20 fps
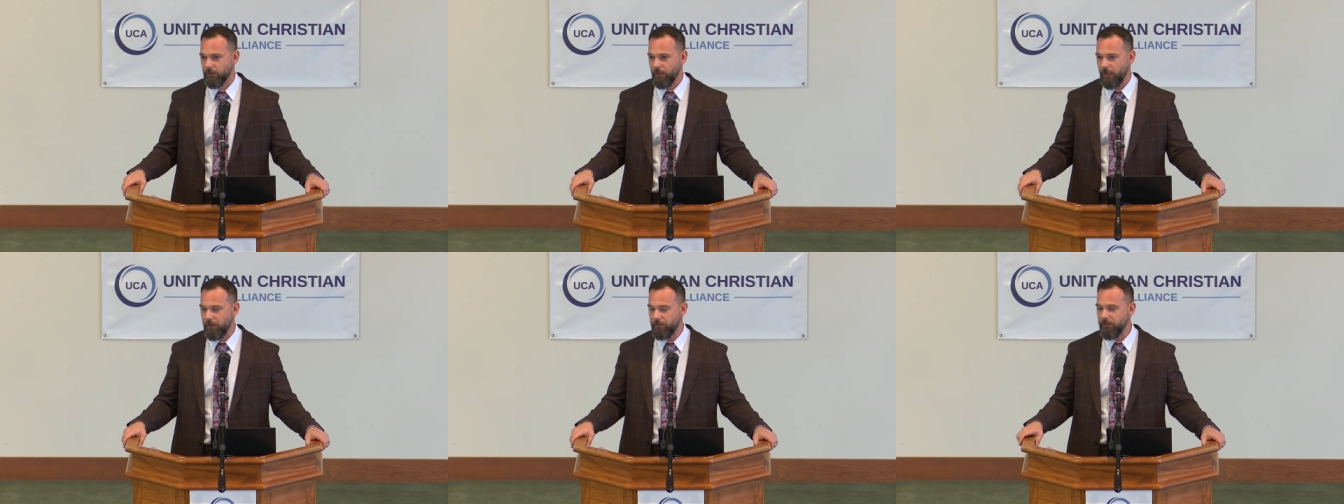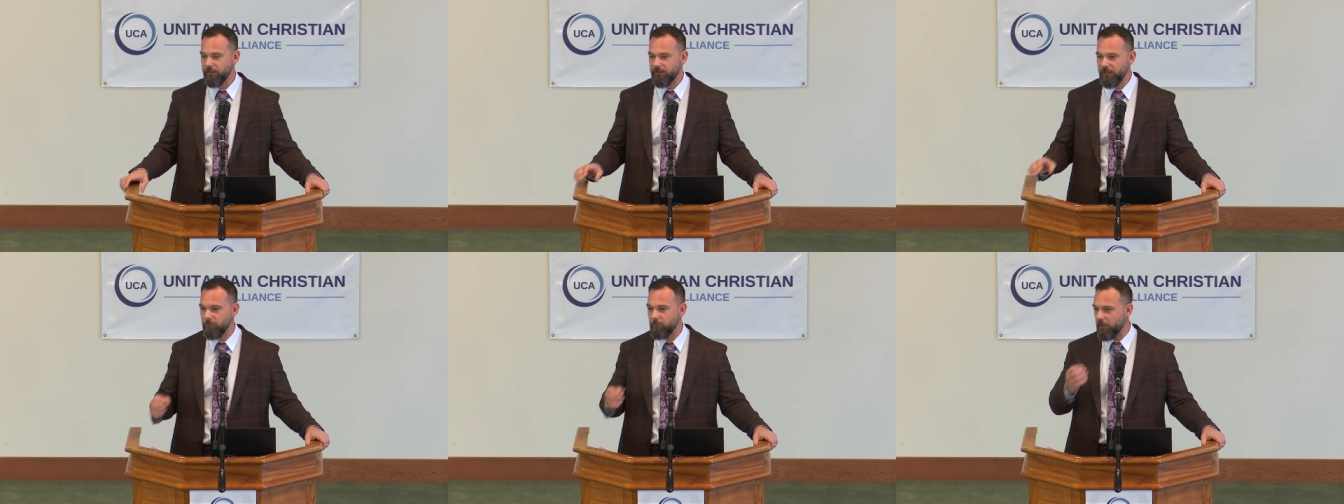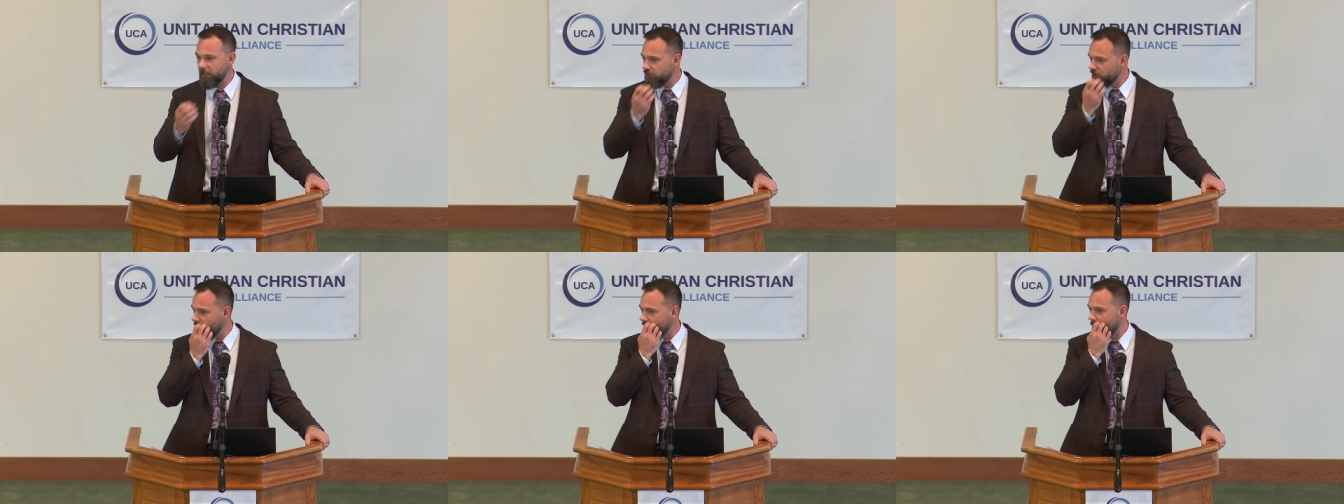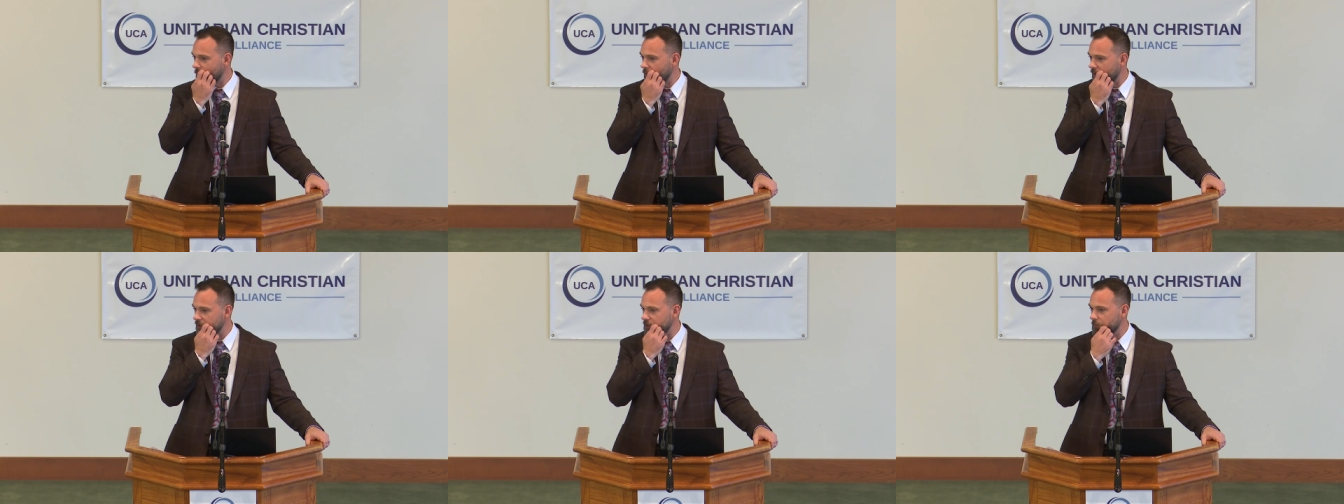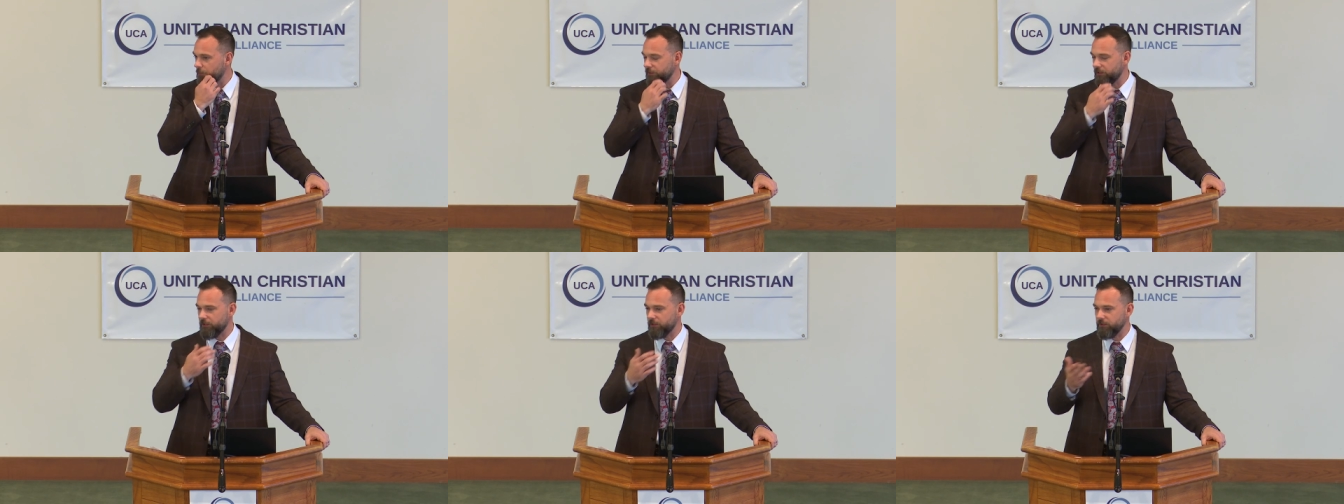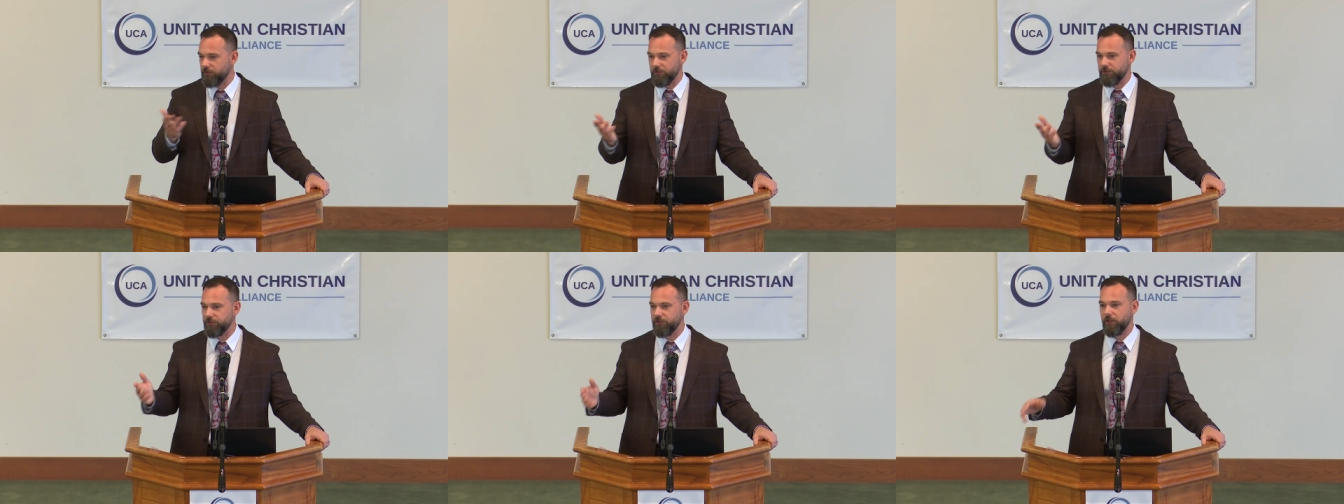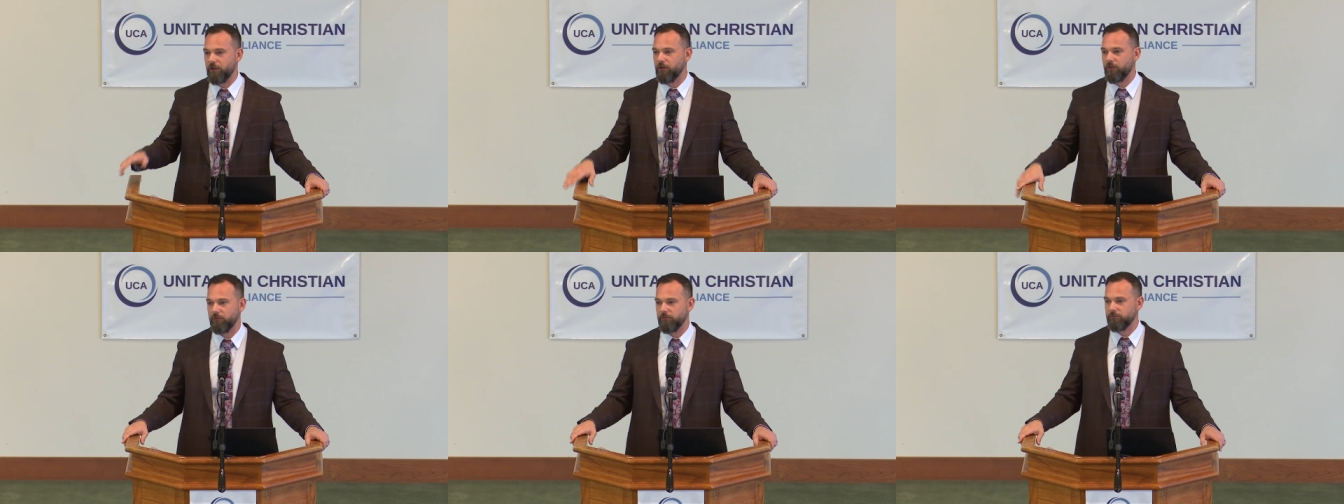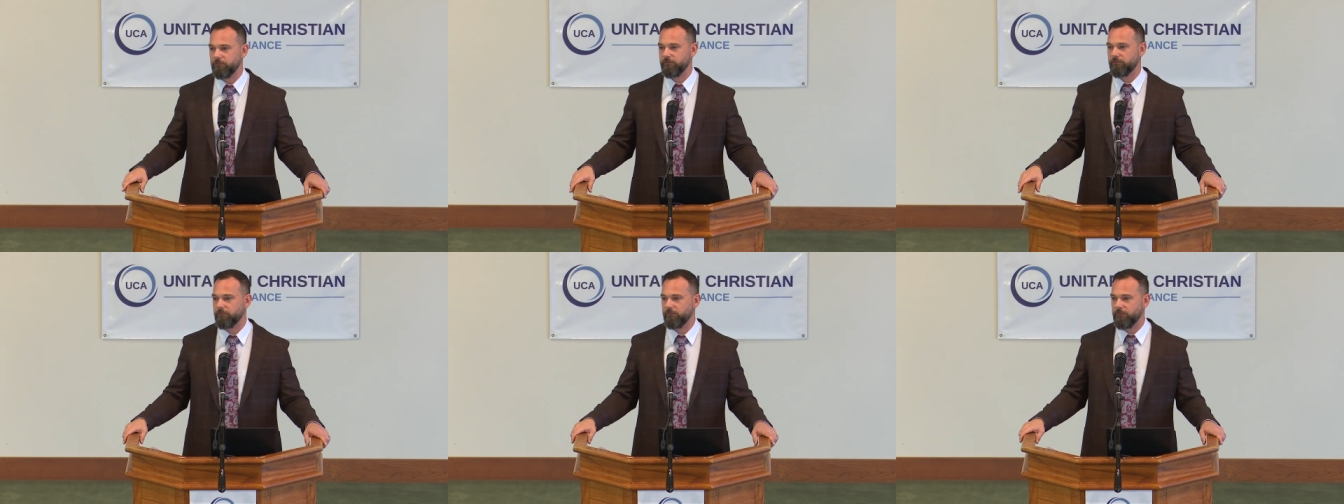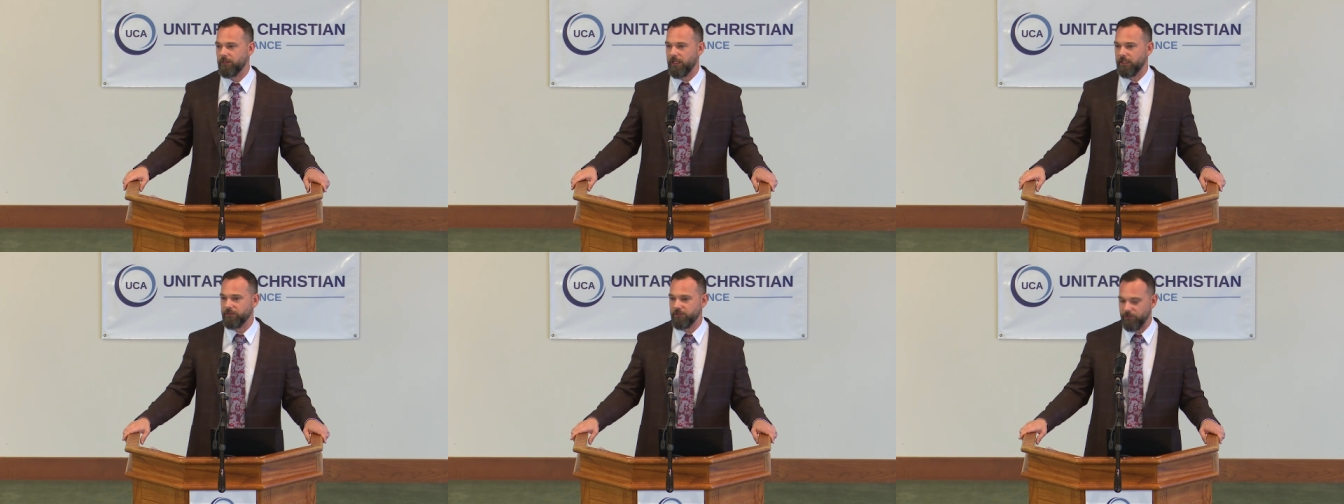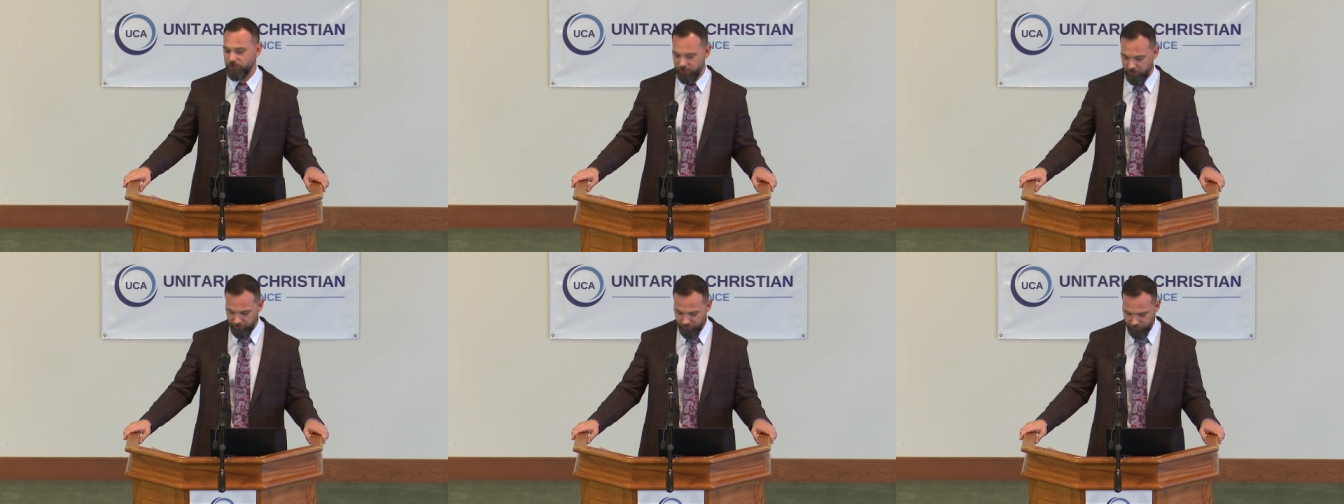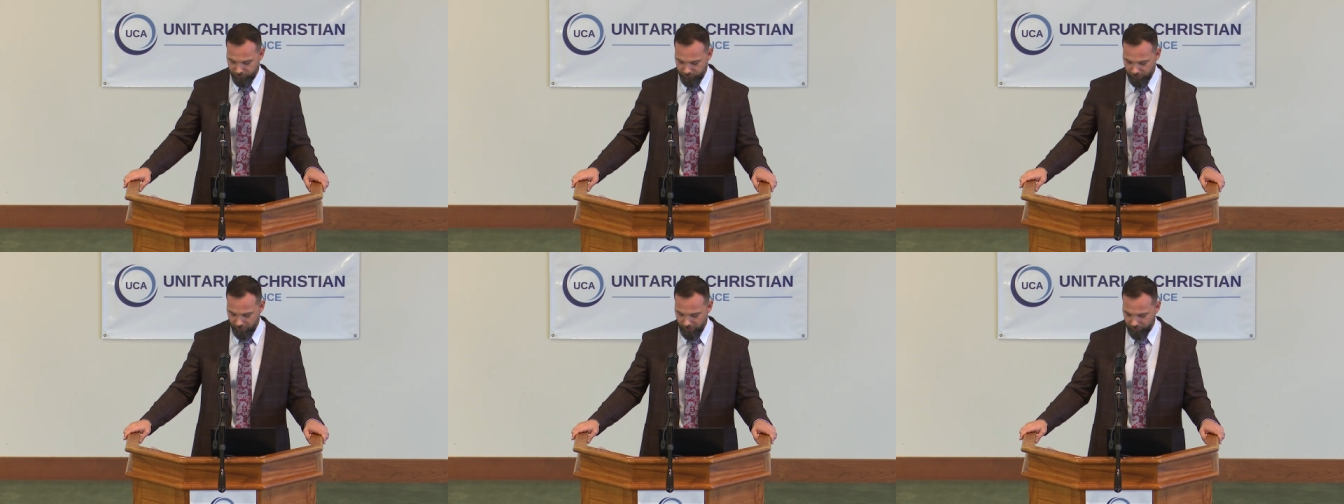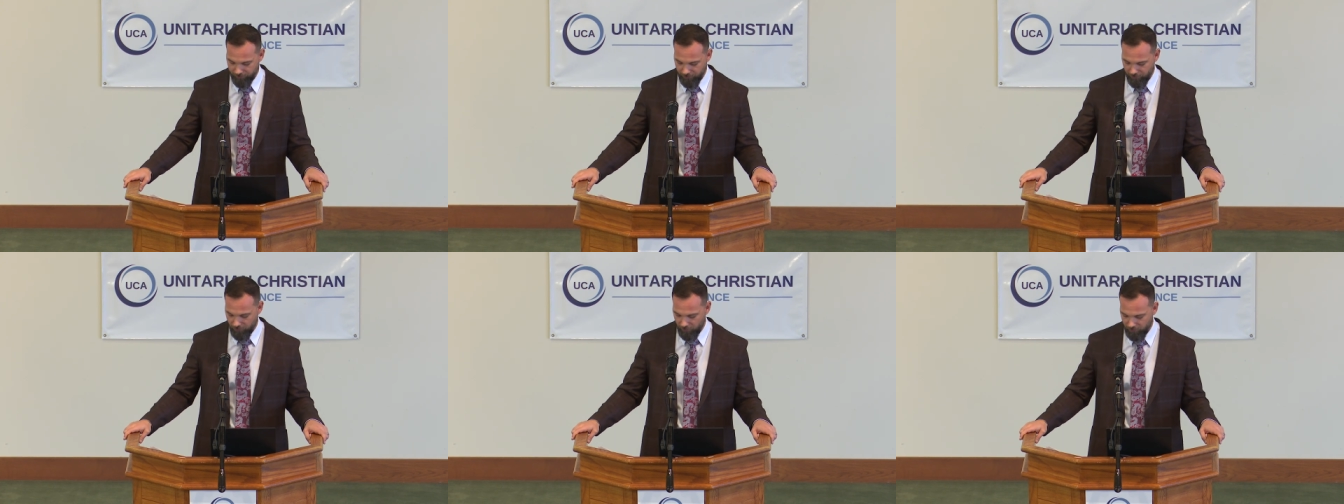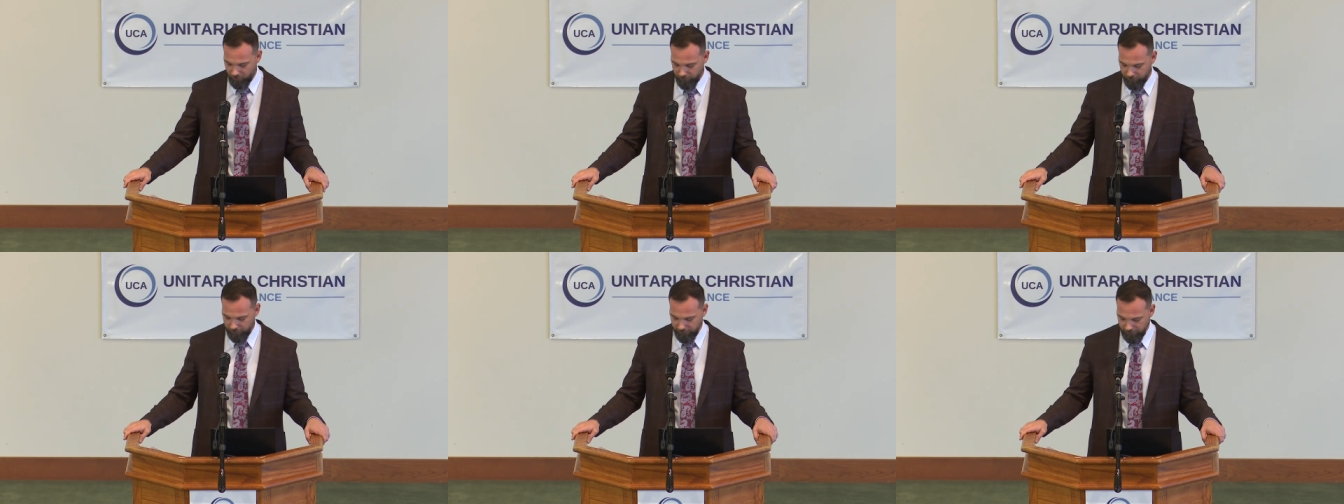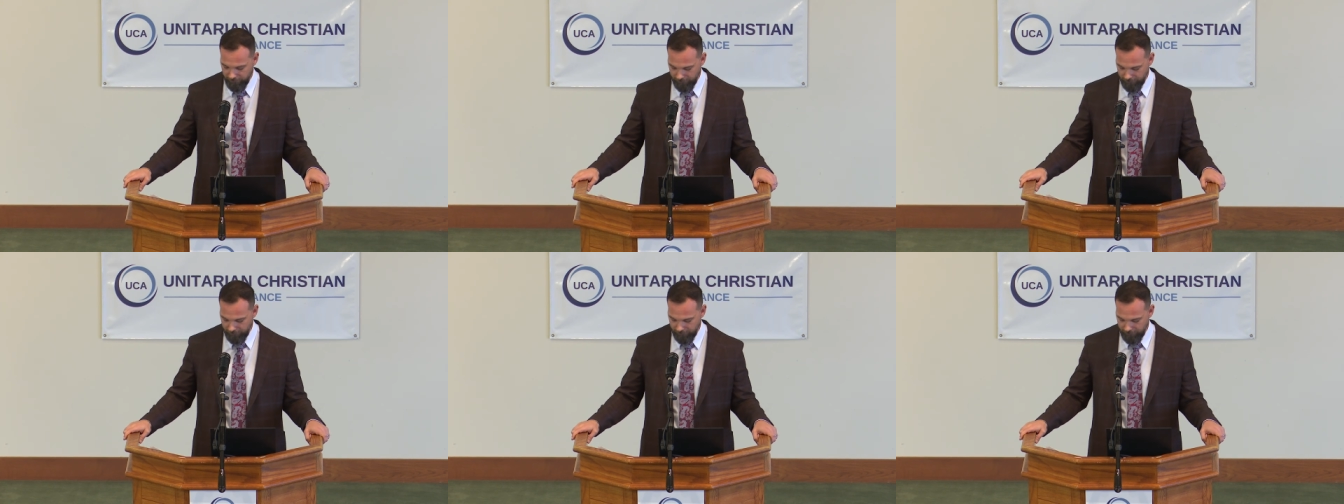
I think they mention it once, but there, there's no exegesis that I recall.